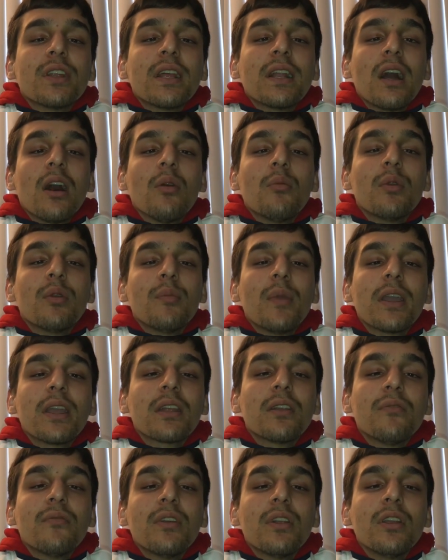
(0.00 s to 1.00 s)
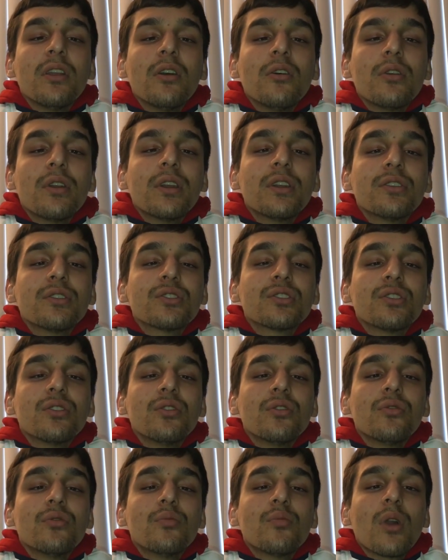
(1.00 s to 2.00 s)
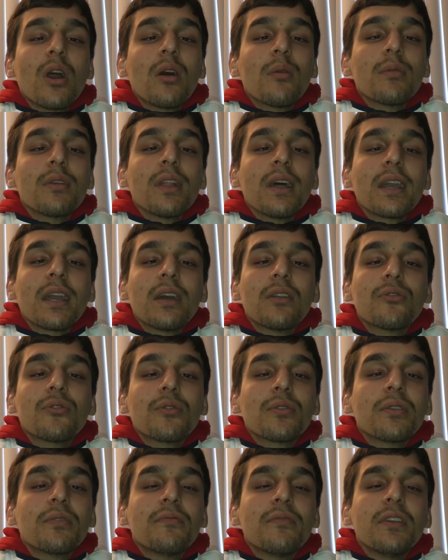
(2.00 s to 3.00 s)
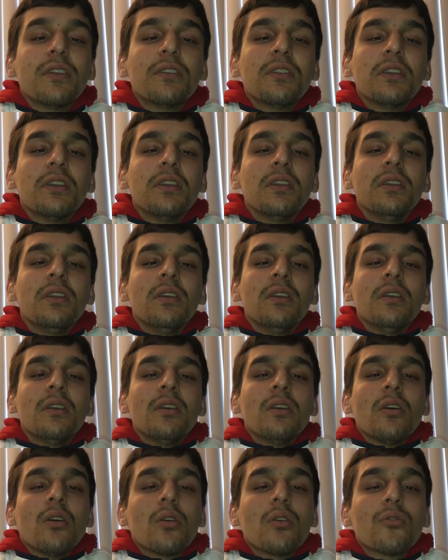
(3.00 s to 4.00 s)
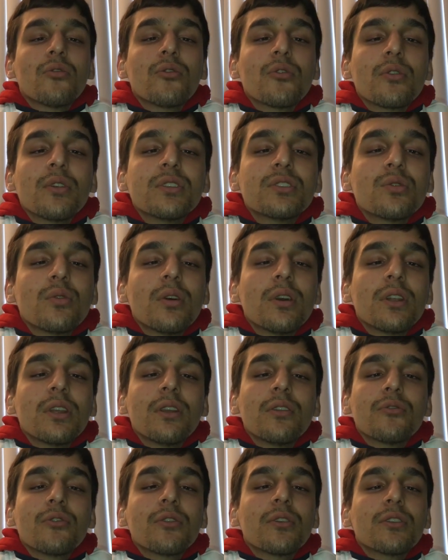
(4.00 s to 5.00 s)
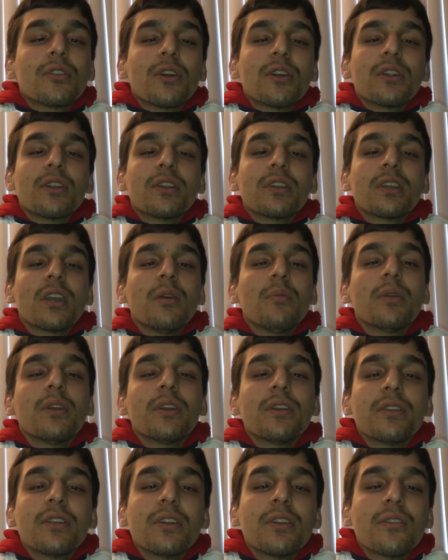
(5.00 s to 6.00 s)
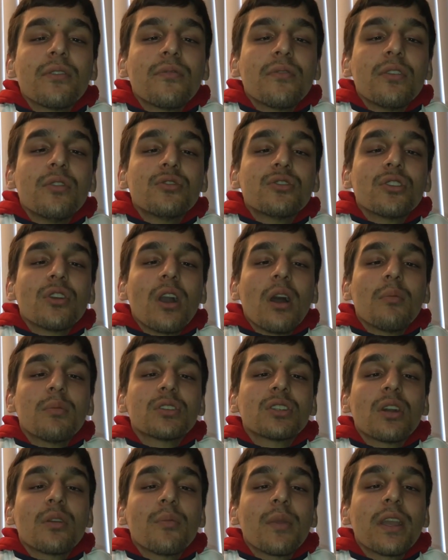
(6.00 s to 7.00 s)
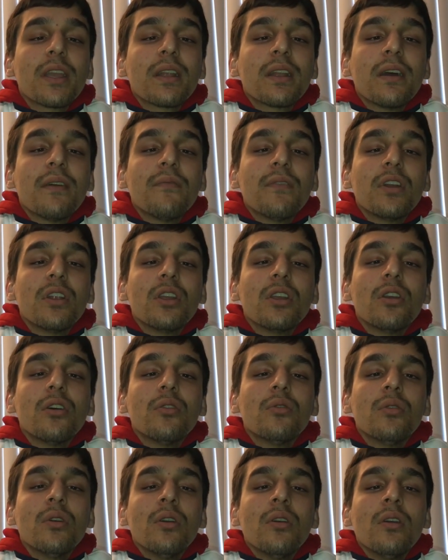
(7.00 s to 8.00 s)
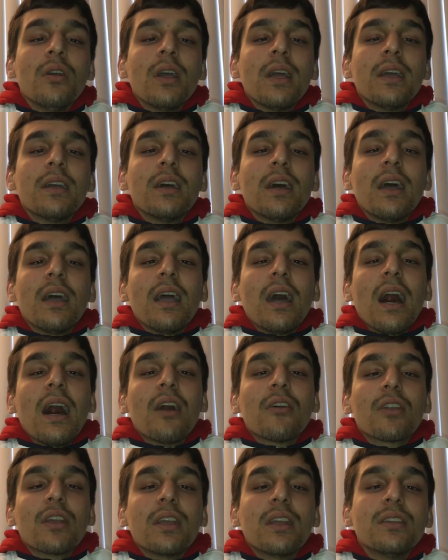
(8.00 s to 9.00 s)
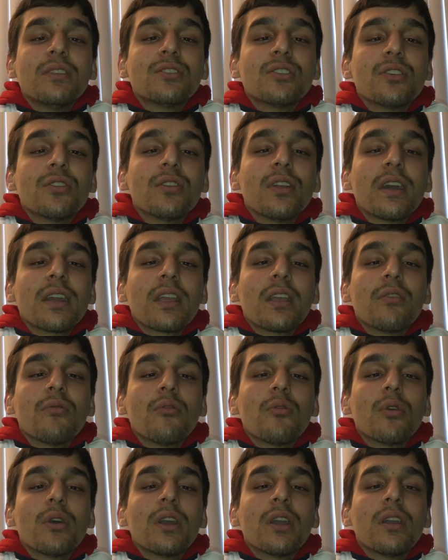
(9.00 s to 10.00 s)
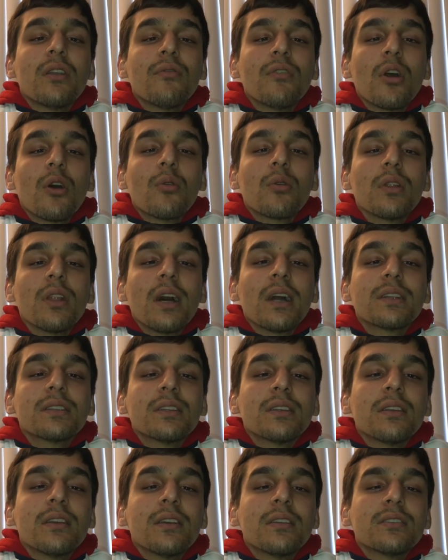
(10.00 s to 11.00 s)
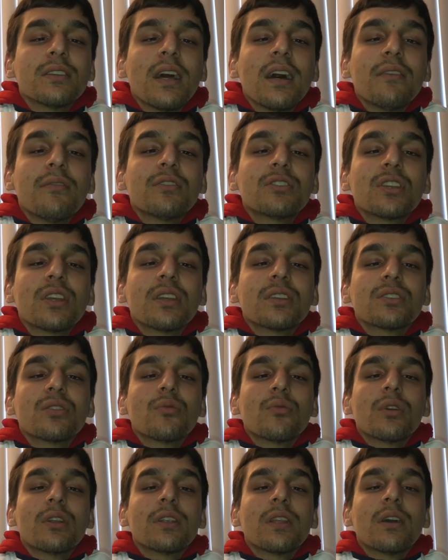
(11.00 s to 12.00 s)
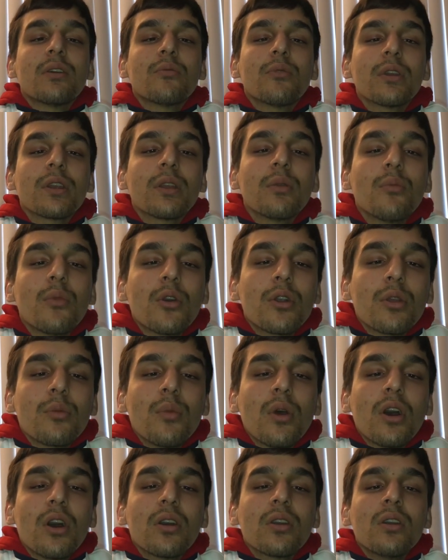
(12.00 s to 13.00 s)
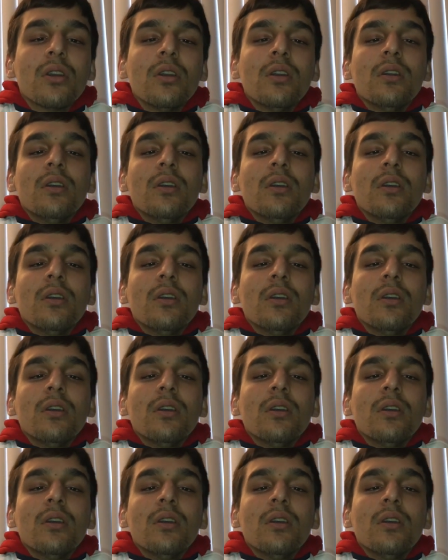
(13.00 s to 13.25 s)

And I'll be making a video here soon, probably like at 350 or 320 or 330. Come here near the future. I'm going to start making that video, how to enter that giveaway if y'all would like to have a chance to win that Rick and Morty bong.